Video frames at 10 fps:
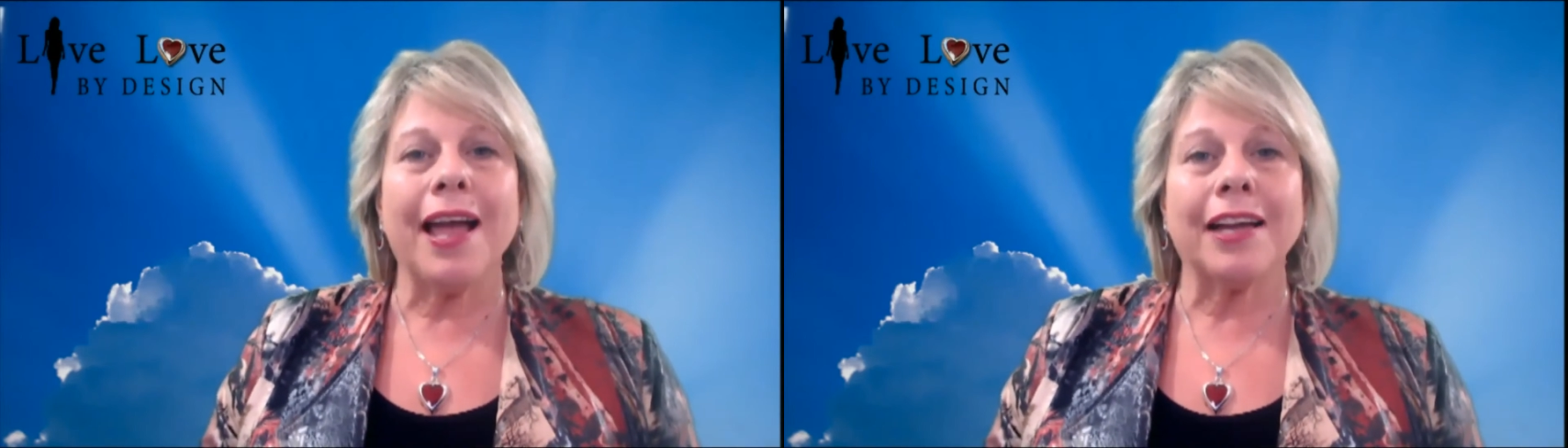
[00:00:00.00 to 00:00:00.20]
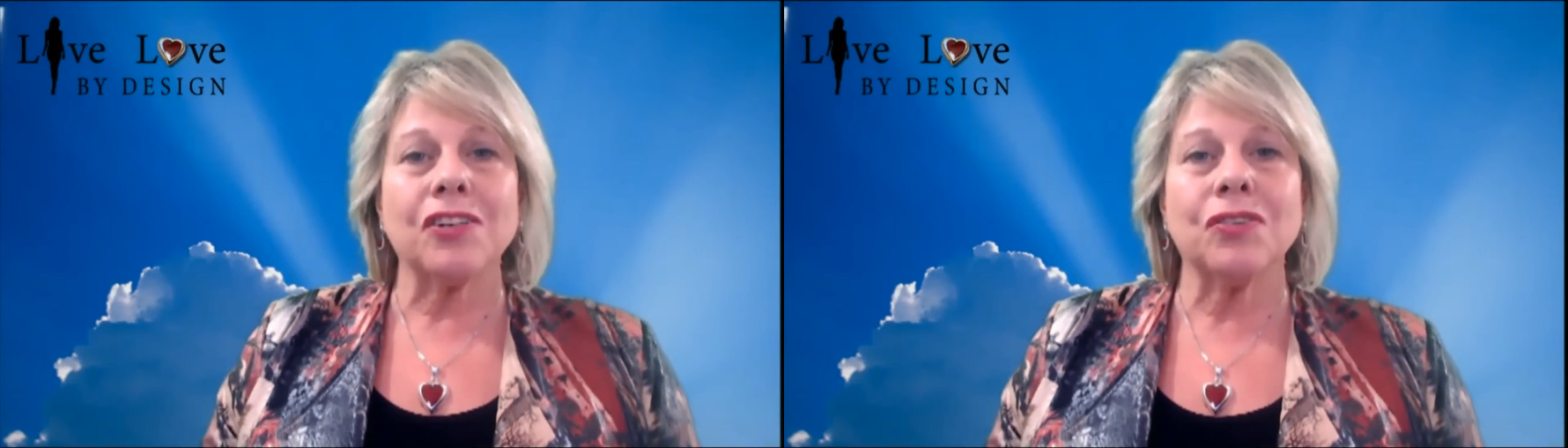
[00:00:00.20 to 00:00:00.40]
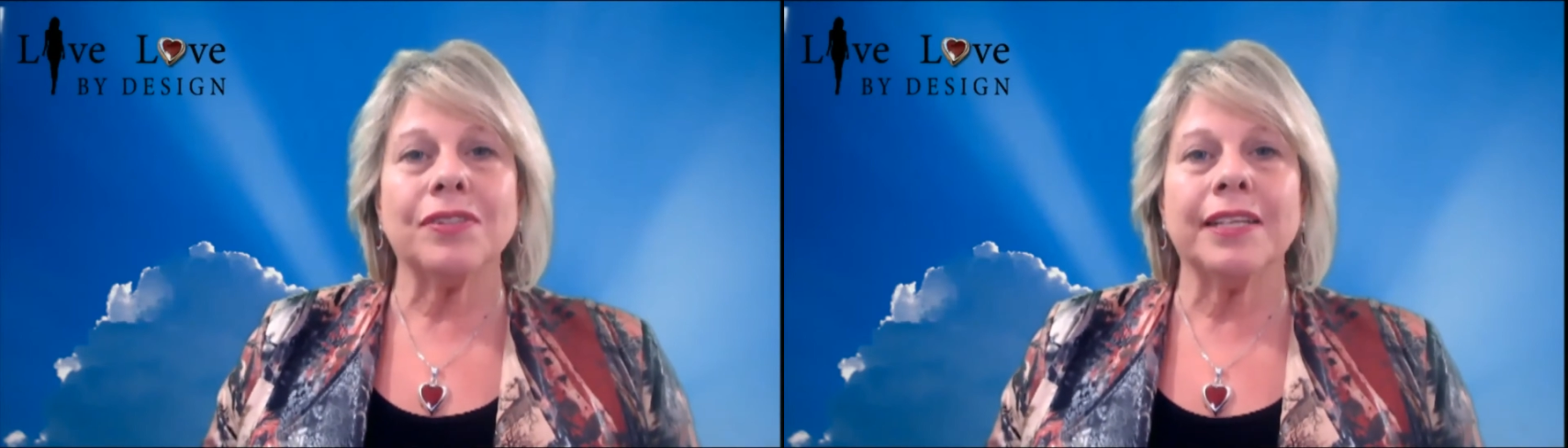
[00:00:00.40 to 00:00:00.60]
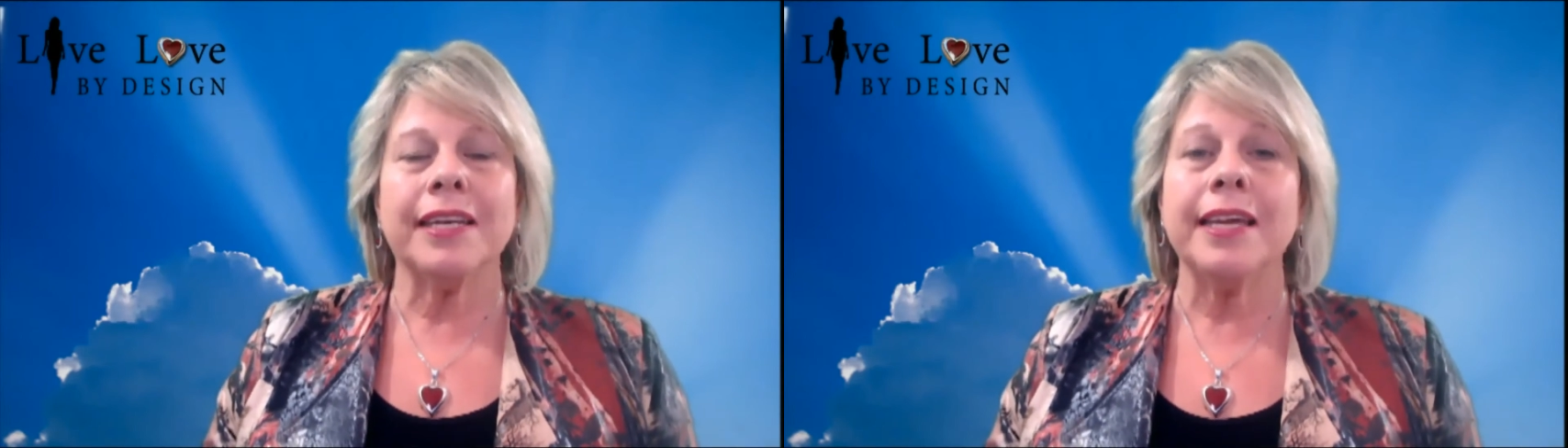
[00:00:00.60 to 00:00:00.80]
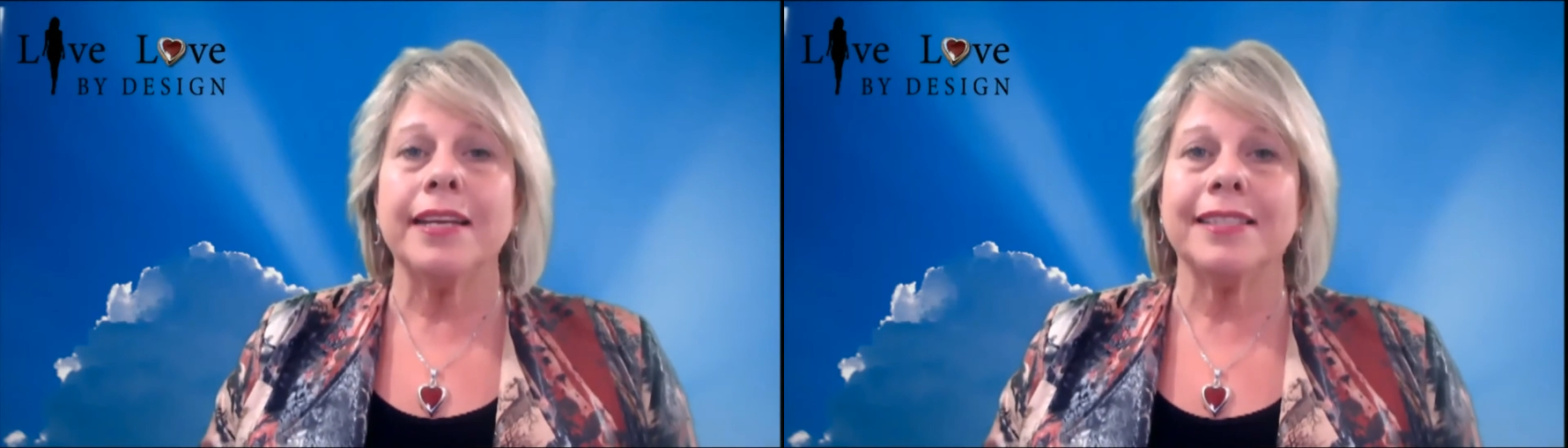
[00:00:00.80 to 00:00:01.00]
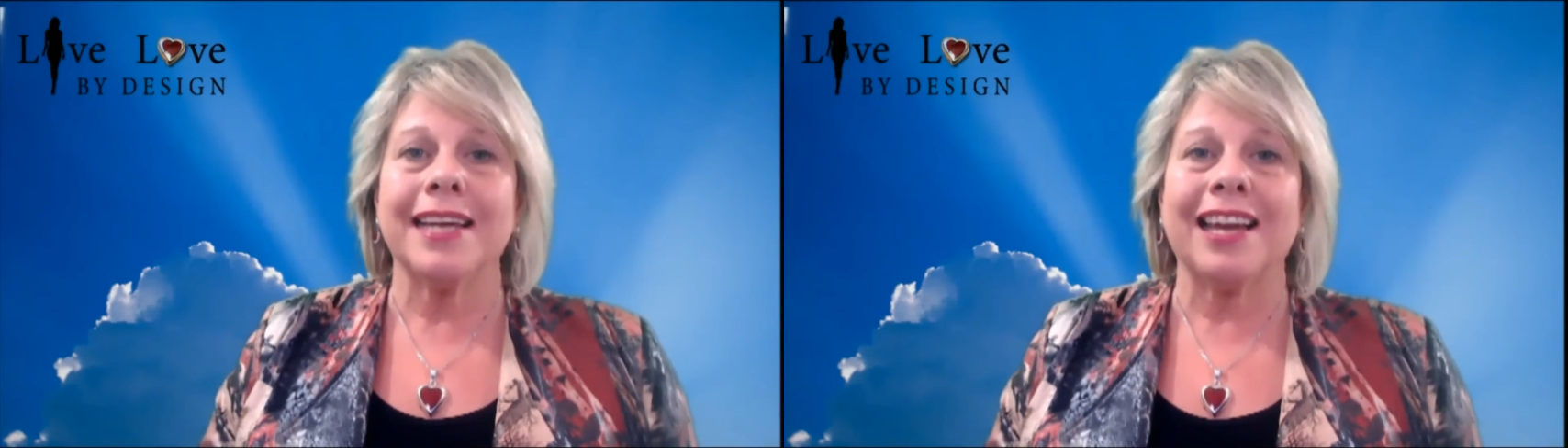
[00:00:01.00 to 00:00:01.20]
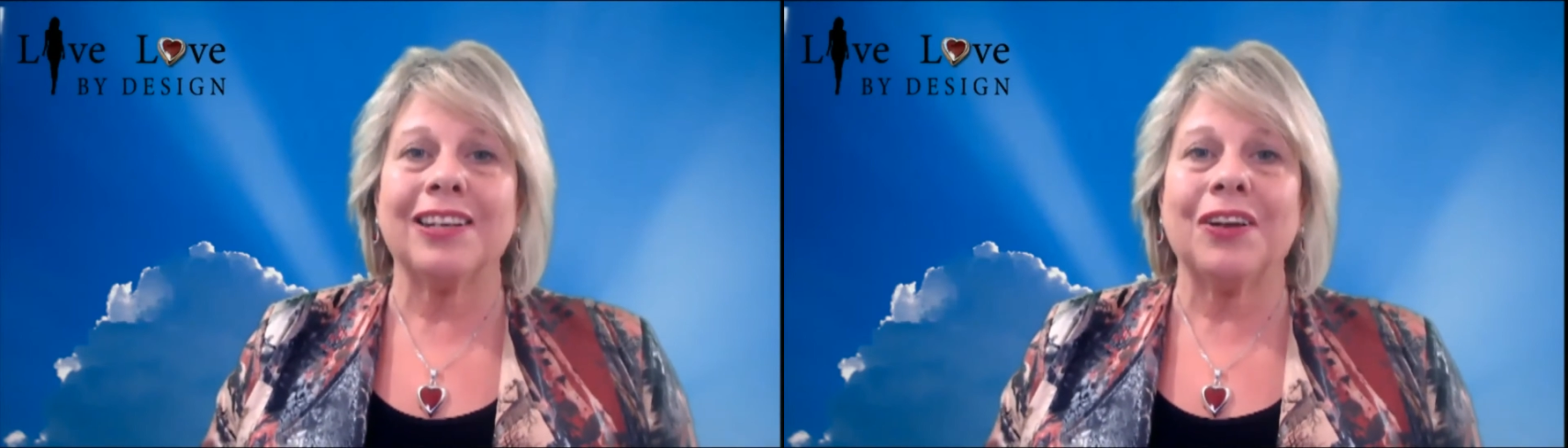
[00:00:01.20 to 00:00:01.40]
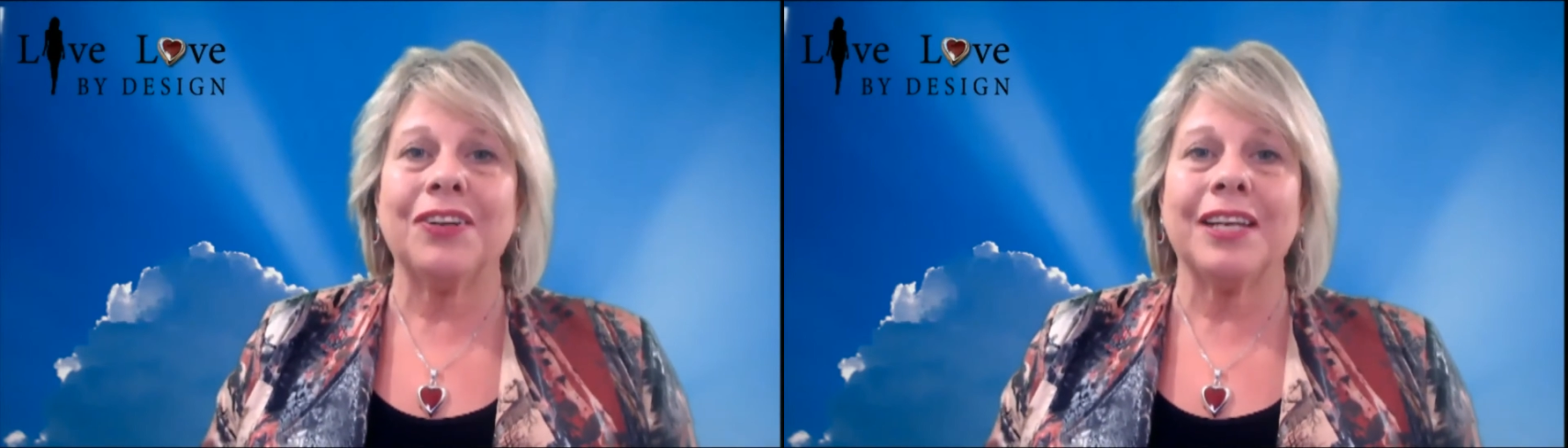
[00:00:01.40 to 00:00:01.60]
actually
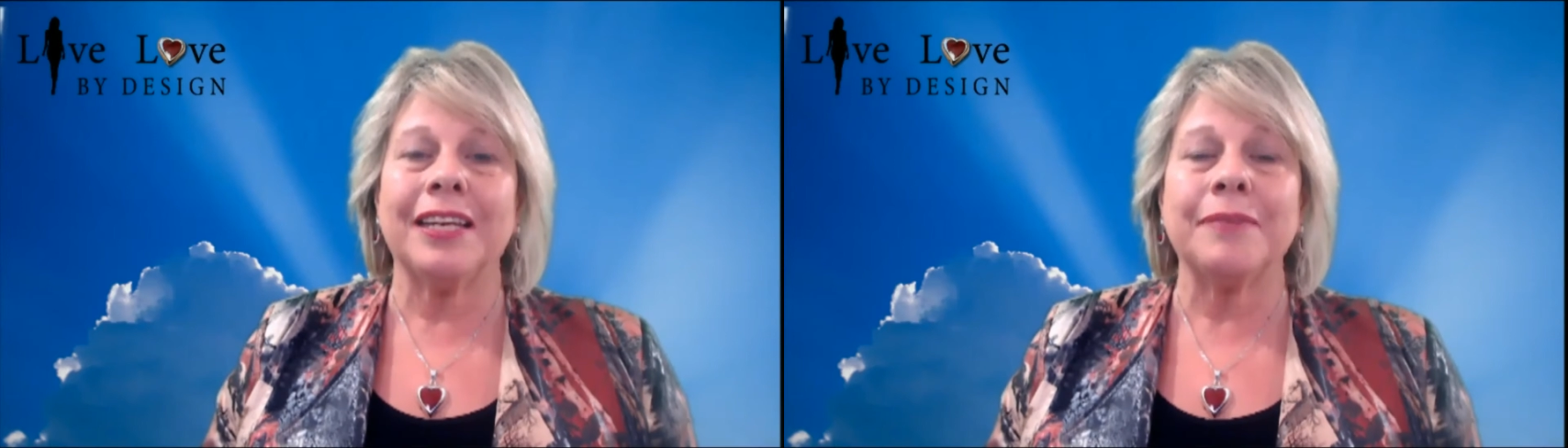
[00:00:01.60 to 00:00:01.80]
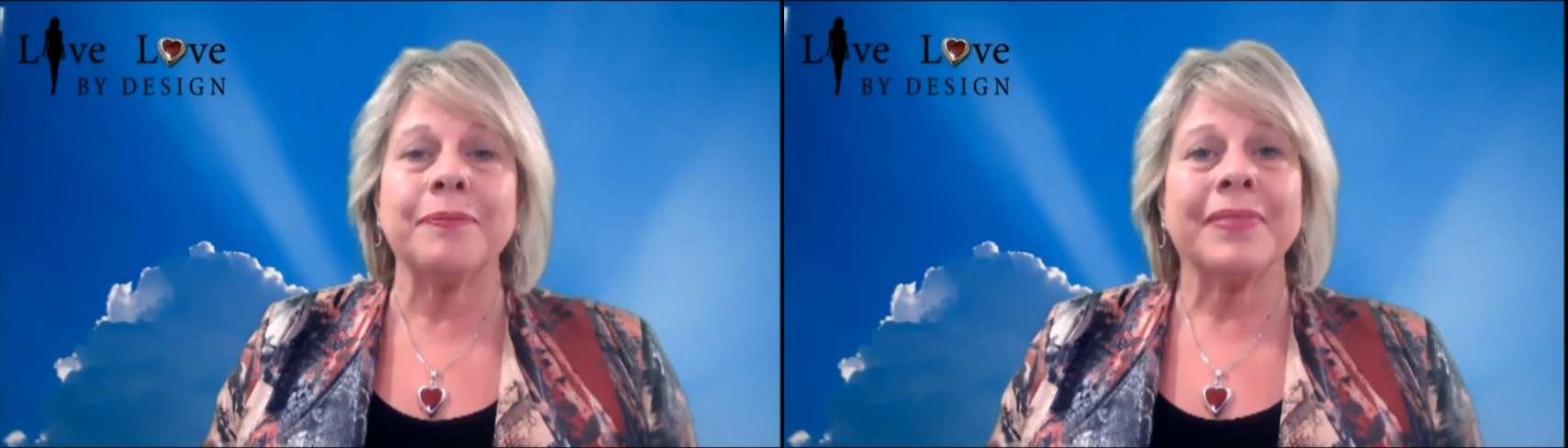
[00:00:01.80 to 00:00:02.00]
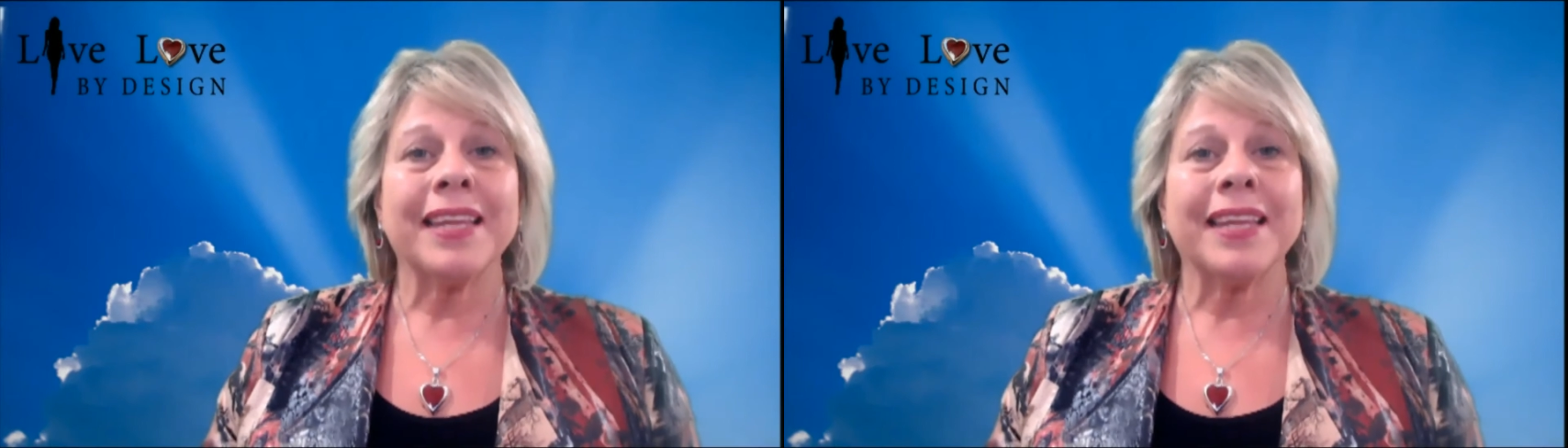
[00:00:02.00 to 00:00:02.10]
downloading,